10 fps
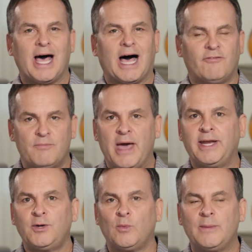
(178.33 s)
of men
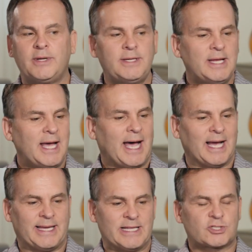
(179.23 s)
and women
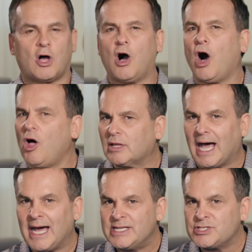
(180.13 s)
against all
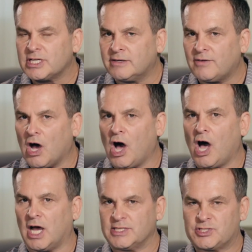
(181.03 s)
kinds of
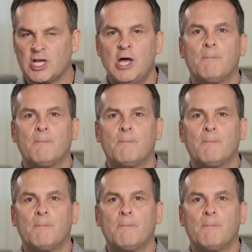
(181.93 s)
odds,